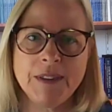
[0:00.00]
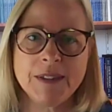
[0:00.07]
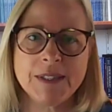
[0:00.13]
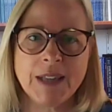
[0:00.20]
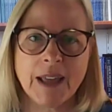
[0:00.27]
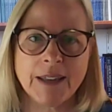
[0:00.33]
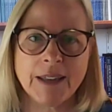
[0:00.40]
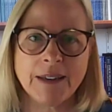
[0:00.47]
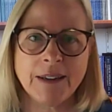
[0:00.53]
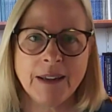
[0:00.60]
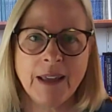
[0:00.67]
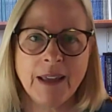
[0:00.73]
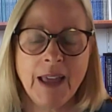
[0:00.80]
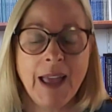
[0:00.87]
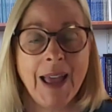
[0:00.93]
the sun
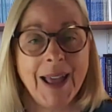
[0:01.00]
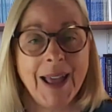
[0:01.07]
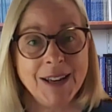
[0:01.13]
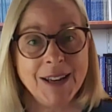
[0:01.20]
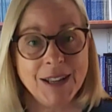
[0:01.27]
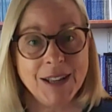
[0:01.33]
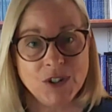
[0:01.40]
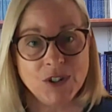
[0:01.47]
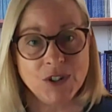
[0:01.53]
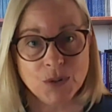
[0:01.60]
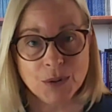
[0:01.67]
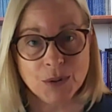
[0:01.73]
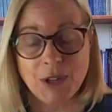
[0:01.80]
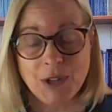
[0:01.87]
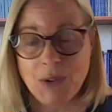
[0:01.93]
and
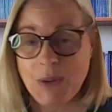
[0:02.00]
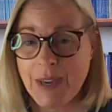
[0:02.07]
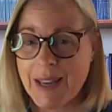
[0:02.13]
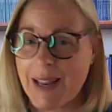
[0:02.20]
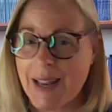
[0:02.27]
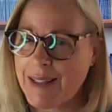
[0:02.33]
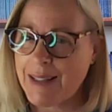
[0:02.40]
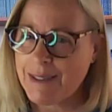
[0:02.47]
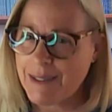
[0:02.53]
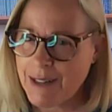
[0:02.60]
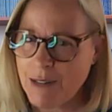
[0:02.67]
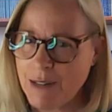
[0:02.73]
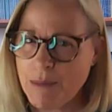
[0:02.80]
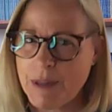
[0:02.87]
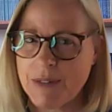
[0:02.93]
ensure that you get a
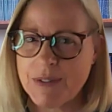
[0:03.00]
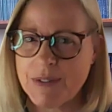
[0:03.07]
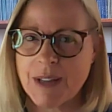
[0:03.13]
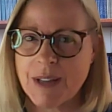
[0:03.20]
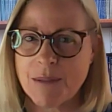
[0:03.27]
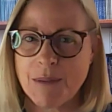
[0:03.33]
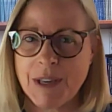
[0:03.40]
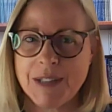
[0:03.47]
little bit of sun,